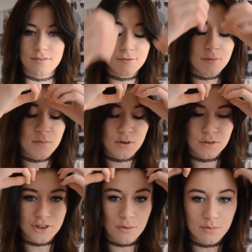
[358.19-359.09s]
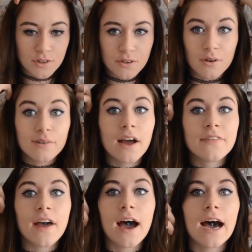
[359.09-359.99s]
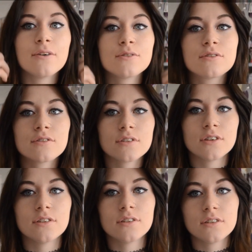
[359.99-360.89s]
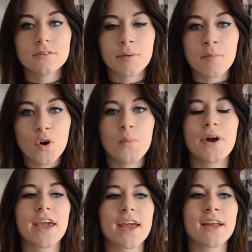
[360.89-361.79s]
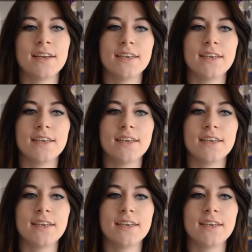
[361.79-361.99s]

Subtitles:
for more jobs to do around the house, for more money.